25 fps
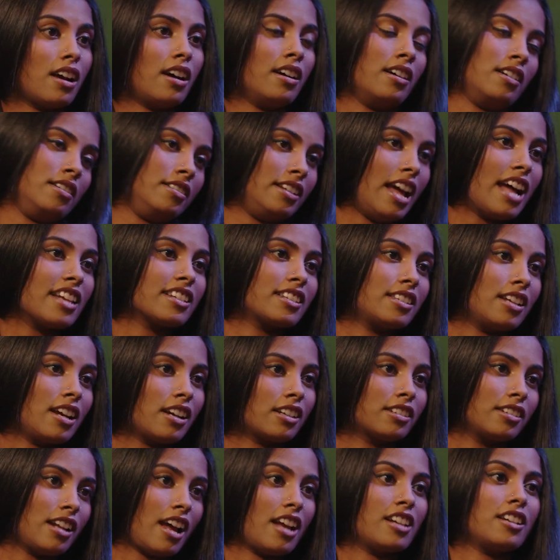
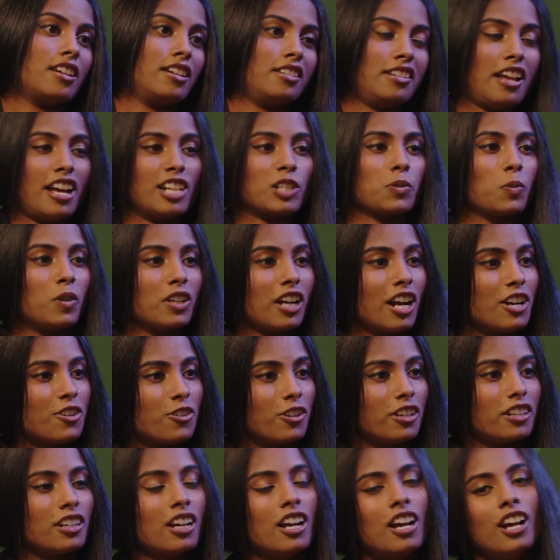NASDAQ, NAS
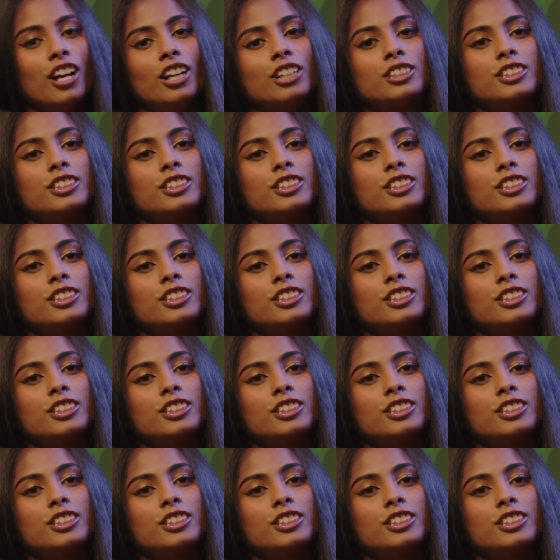100. Yeah.